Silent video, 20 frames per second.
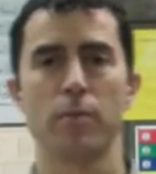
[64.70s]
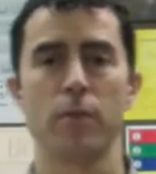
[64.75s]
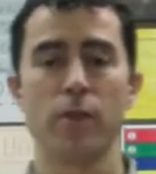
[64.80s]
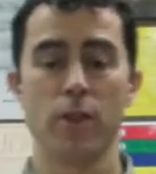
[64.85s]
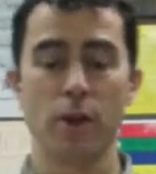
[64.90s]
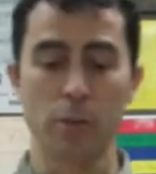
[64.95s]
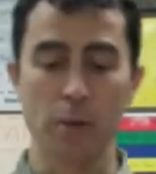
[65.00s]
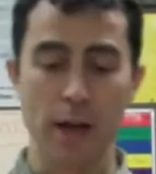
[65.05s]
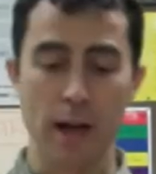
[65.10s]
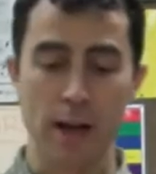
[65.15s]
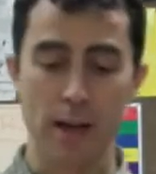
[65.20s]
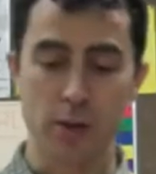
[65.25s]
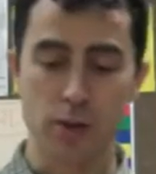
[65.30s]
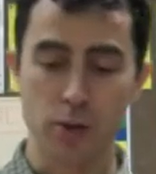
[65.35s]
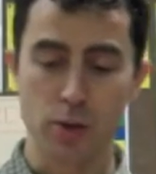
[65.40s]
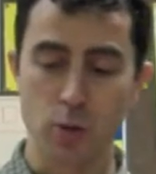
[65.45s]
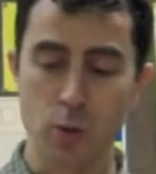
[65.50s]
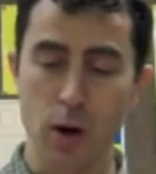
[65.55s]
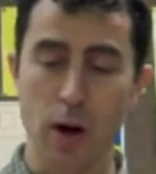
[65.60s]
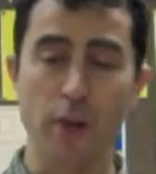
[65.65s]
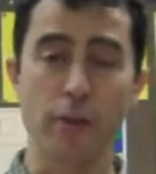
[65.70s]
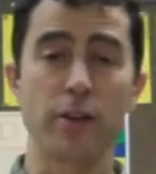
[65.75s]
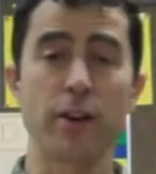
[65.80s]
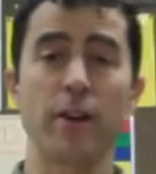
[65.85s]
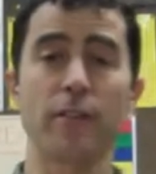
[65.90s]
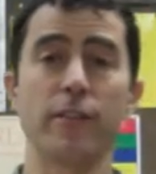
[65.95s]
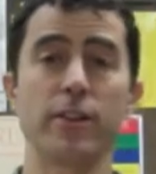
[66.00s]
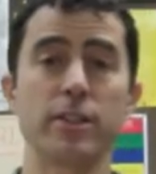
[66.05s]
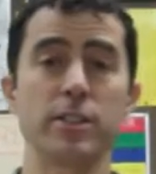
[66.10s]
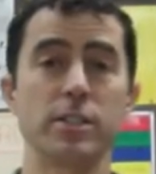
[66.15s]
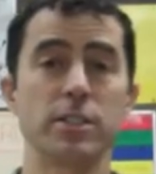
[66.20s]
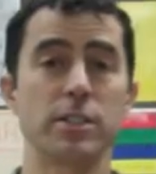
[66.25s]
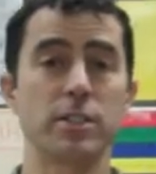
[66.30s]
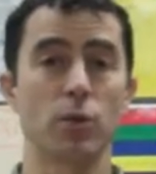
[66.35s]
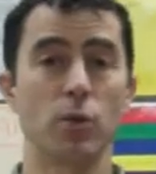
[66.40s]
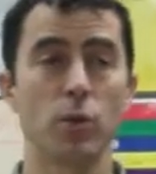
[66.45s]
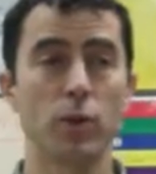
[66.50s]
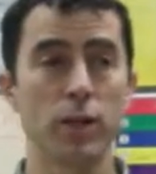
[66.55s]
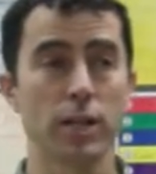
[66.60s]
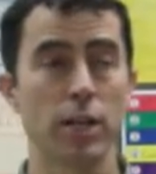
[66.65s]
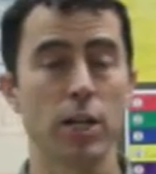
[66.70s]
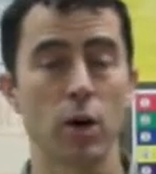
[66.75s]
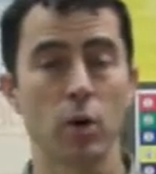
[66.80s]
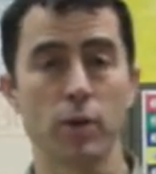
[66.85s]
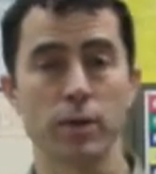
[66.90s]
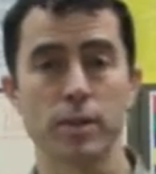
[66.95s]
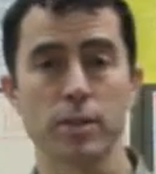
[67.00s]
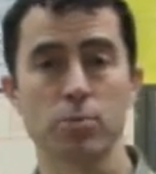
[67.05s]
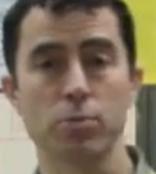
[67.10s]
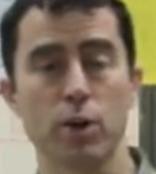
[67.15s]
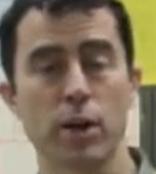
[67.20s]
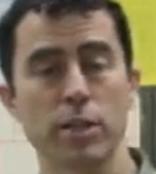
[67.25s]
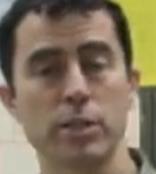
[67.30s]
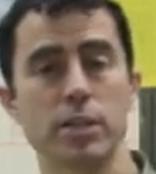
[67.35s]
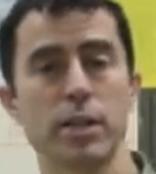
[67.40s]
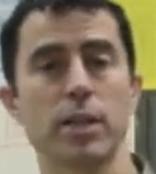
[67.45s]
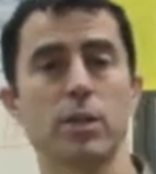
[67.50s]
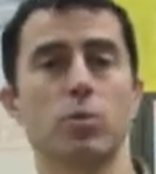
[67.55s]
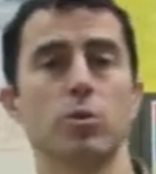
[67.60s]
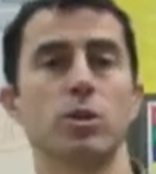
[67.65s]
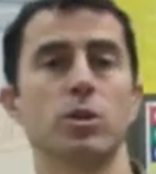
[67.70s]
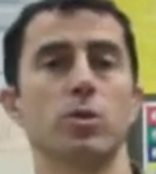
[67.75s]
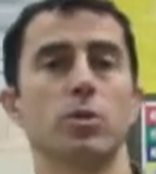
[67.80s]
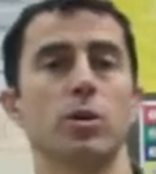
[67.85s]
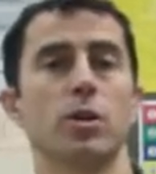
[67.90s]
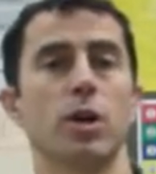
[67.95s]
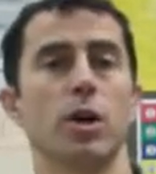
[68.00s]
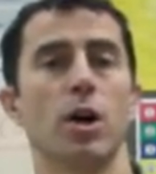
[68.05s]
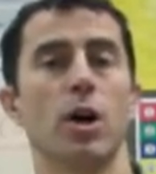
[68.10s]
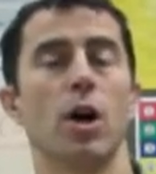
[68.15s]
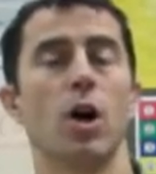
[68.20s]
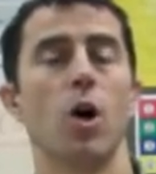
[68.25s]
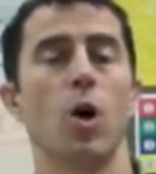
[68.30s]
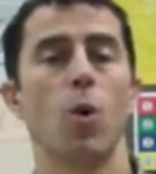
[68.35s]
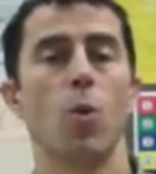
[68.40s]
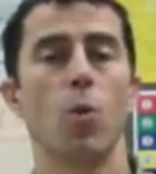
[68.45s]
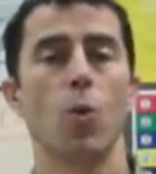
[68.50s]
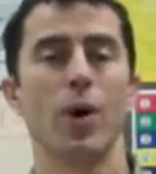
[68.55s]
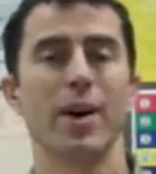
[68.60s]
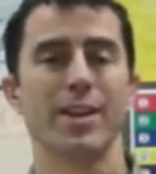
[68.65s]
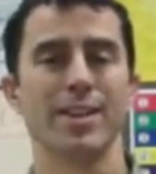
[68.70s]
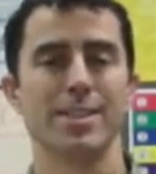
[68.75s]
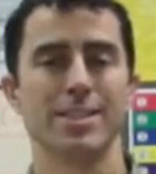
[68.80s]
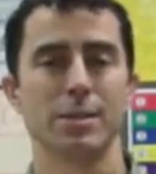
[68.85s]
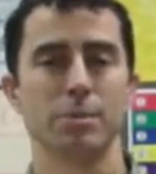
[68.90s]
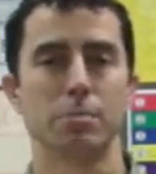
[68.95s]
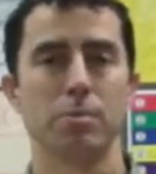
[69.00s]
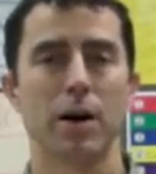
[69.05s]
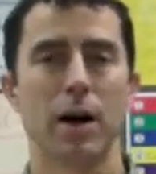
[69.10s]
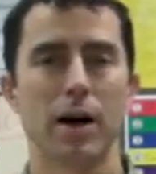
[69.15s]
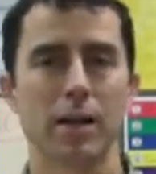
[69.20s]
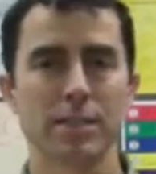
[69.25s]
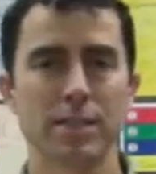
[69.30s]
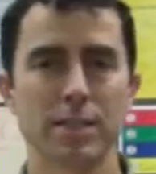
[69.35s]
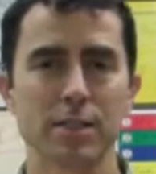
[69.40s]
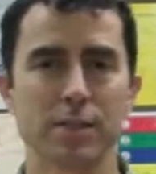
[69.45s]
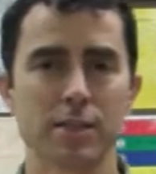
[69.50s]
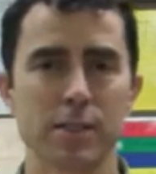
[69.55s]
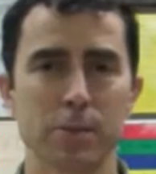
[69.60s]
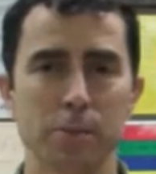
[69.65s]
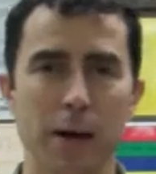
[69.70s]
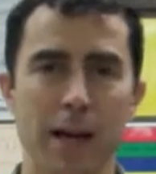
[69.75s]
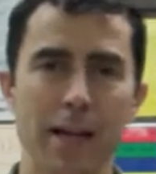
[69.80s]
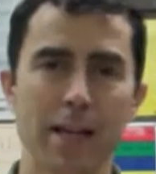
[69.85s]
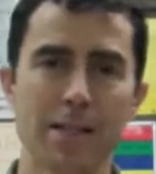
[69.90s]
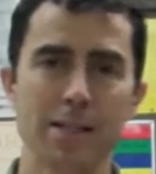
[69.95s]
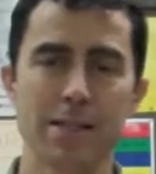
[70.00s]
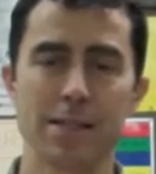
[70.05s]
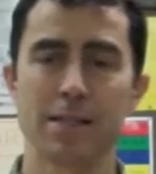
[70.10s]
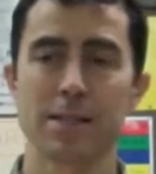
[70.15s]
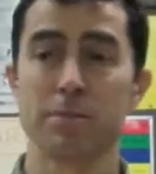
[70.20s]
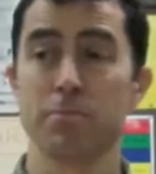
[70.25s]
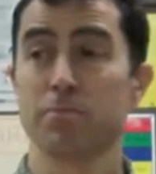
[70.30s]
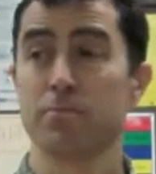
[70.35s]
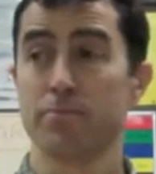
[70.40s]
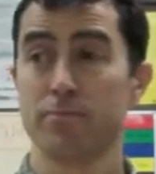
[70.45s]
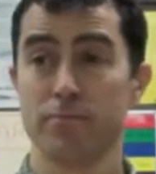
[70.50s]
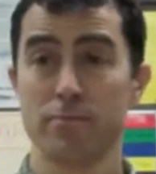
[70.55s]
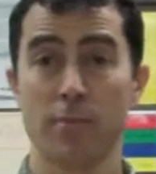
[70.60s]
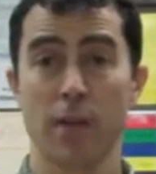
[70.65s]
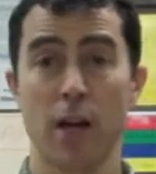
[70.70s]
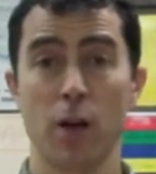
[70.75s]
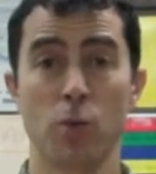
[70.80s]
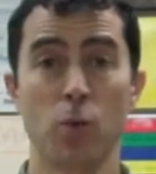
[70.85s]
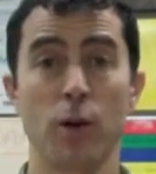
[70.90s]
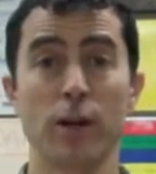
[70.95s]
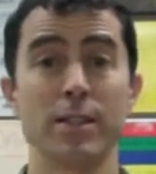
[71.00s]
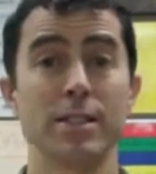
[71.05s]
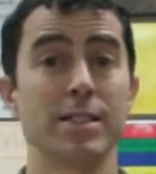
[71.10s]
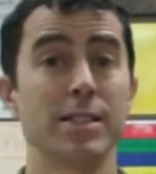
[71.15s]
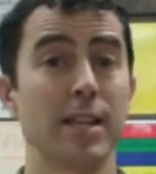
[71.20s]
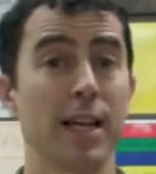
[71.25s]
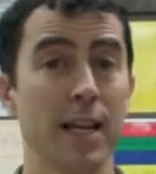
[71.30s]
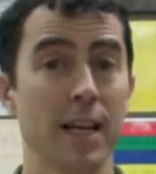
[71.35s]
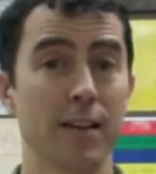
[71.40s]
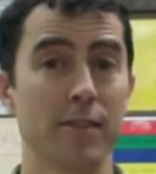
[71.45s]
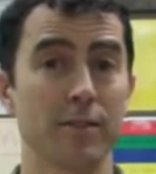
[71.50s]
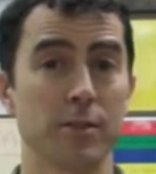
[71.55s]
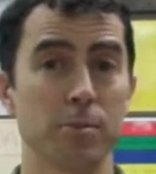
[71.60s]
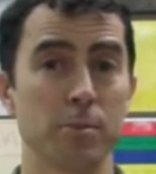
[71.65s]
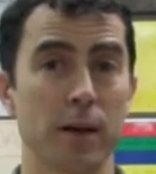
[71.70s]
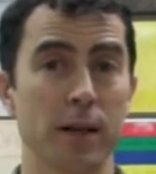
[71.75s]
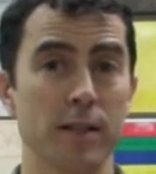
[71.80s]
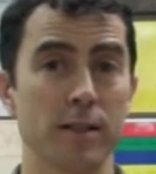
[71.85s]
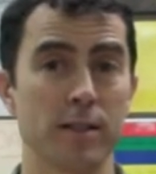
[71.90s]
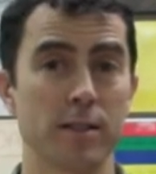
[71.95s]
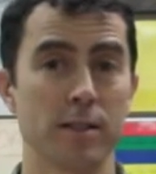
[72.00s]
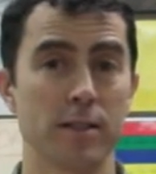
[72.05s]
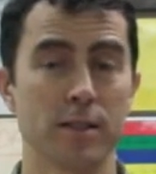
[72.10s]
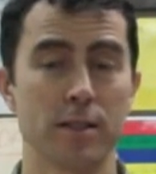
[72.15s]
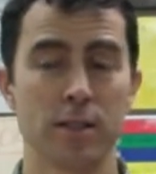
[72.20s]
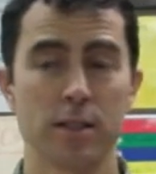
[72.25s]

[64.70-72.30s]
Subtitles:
Then we had 2 other definitions that really go with this project, which were what is positive space and what is negative space.